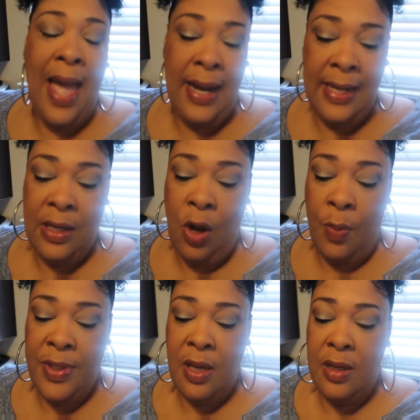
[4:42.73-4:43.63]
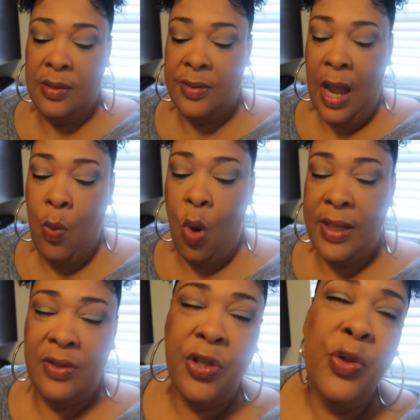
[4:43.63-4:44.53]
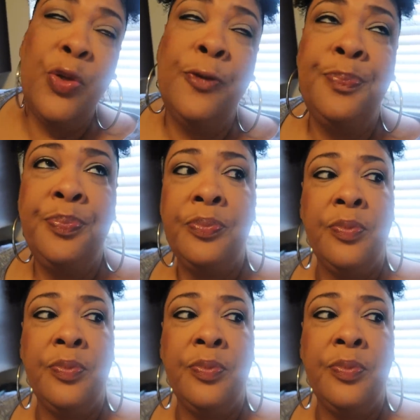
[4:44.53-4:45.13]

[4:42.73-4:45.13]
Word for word: I added it all because I wanted to